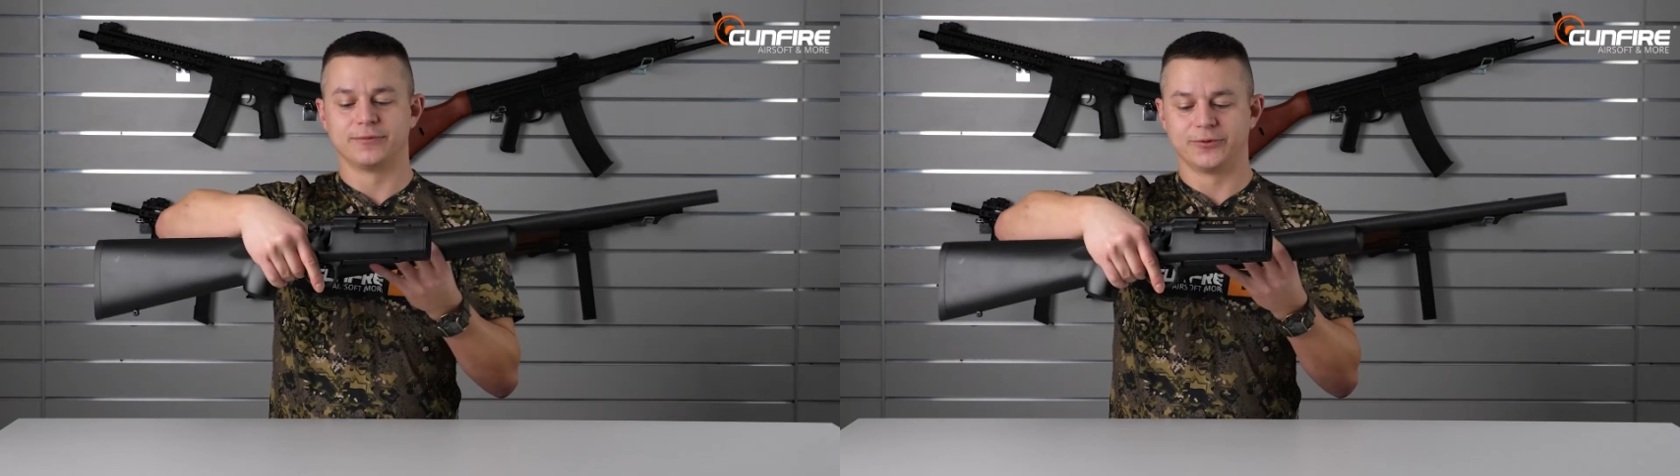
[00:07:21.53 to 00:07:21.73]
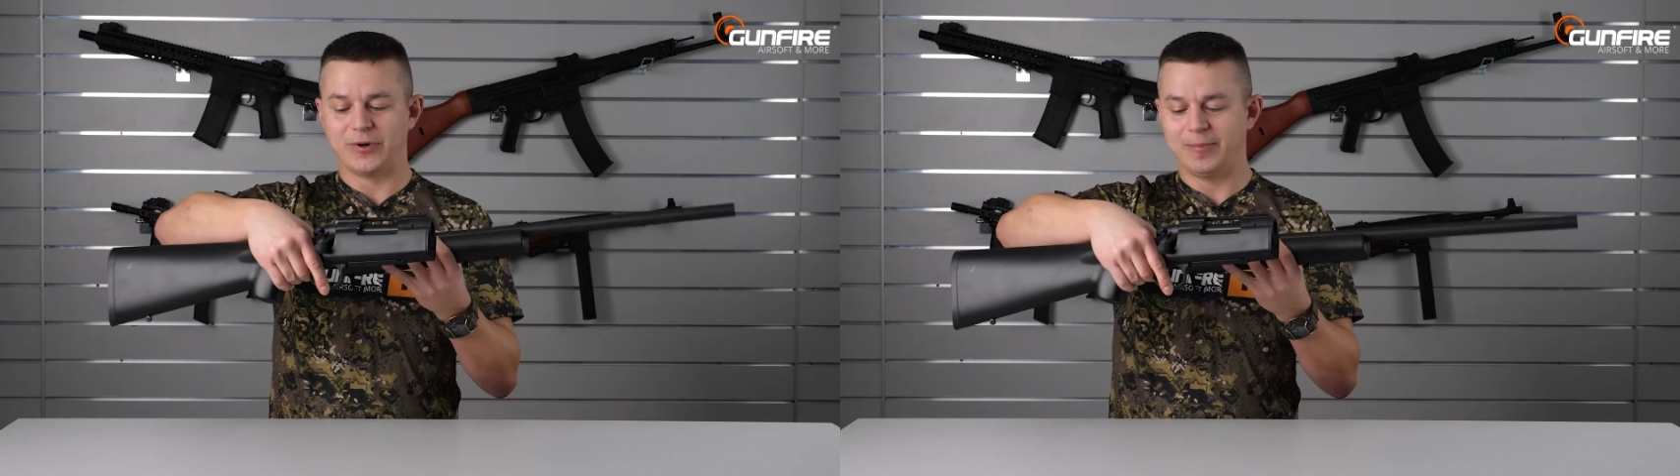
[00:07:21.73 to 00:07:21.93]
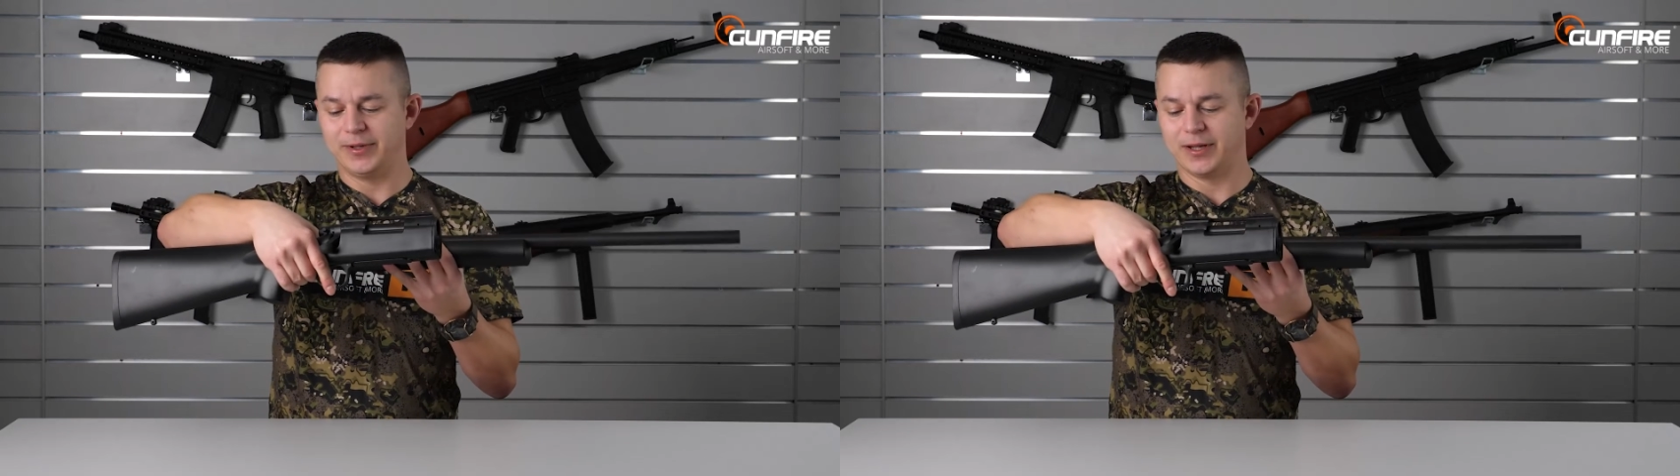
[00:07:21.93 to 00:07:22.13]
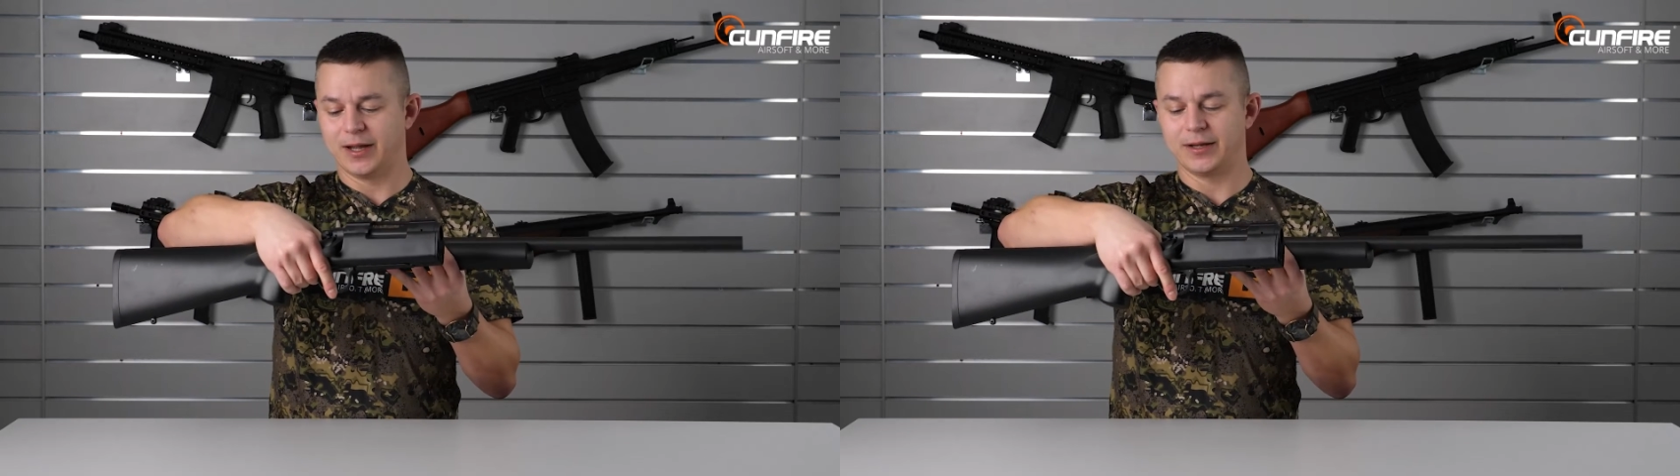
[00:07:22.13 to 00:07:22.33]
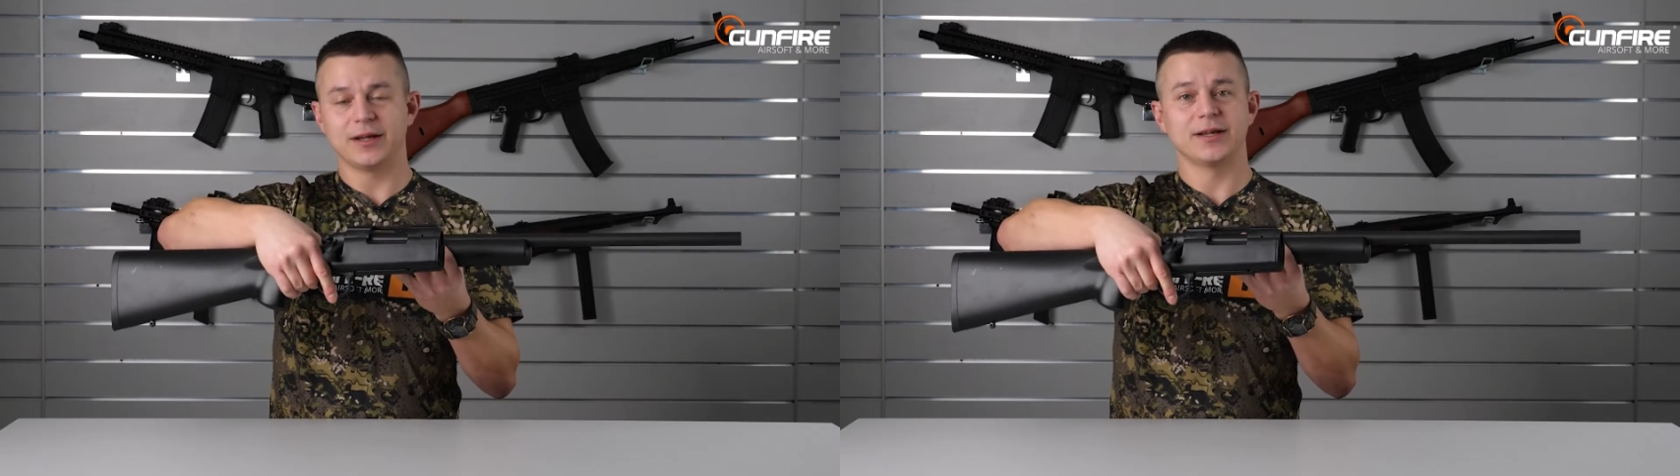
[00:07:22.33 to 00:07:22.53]
the
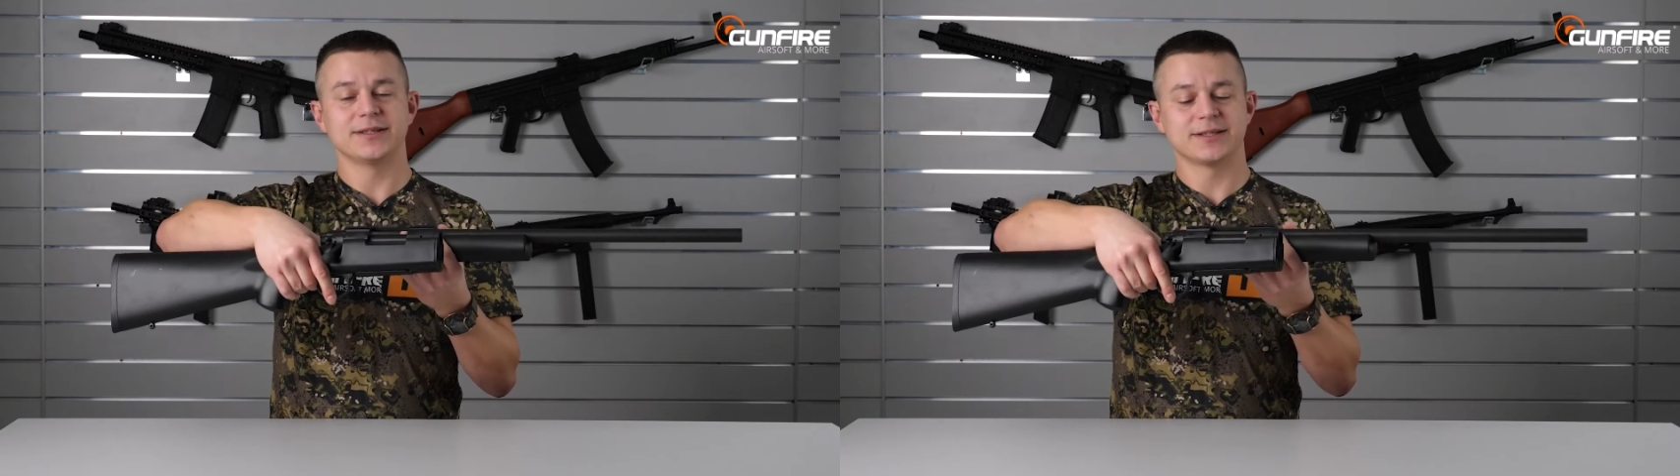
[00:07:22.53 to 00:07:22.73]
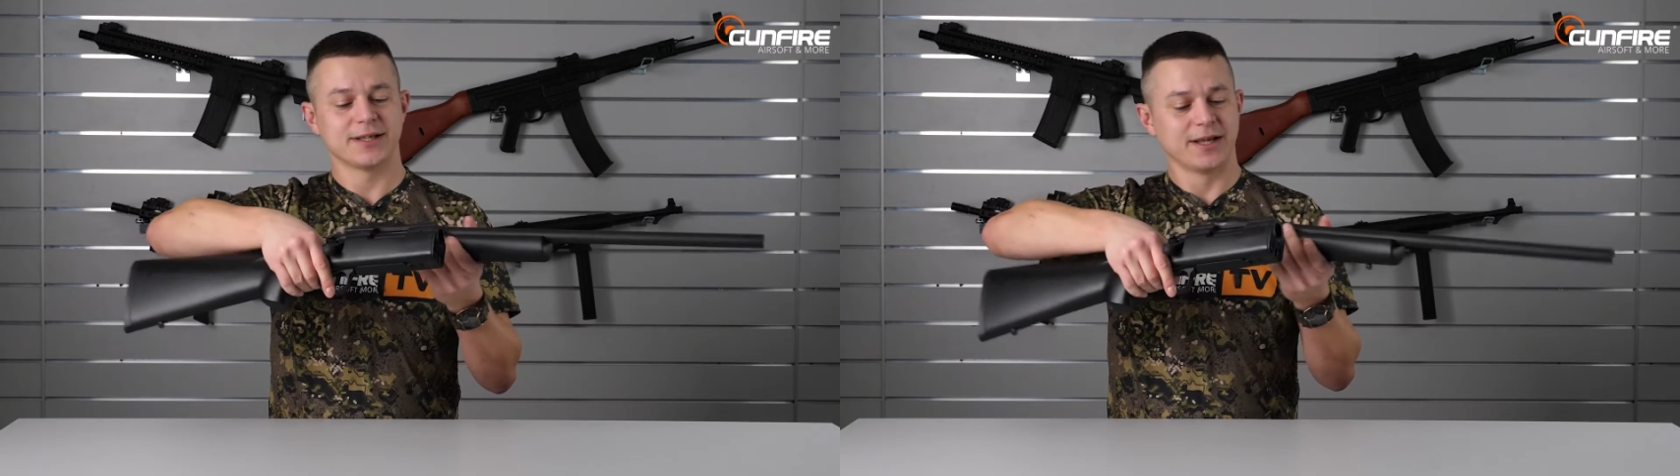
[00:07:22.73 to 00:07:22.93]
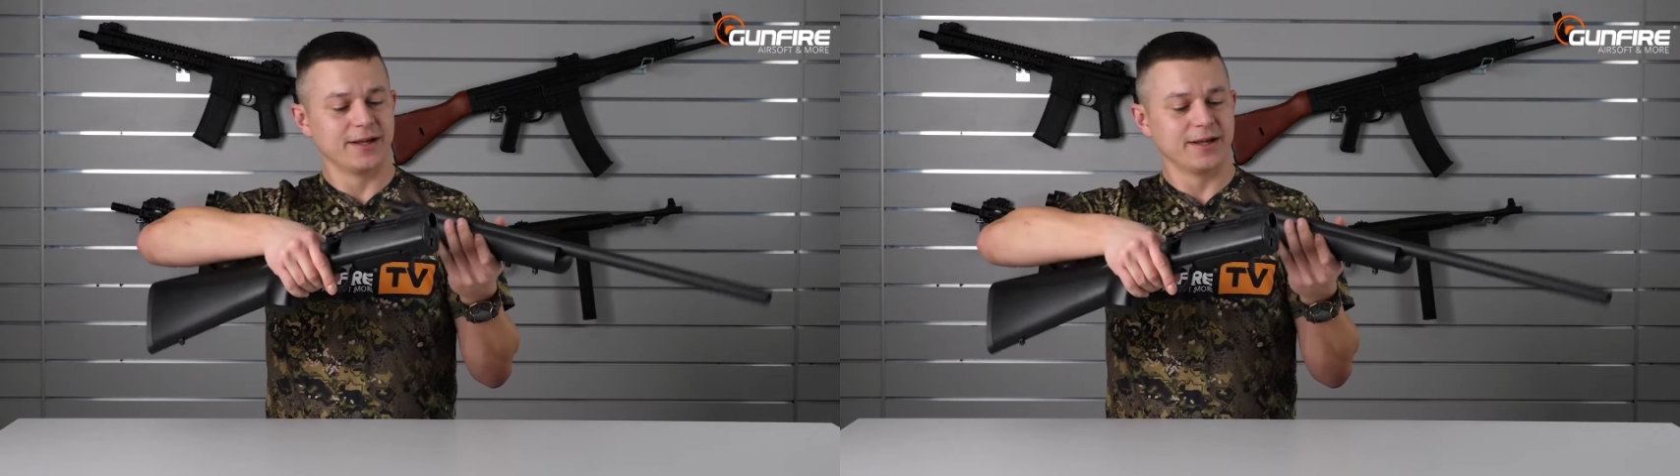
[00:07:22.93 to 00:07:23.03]
replica is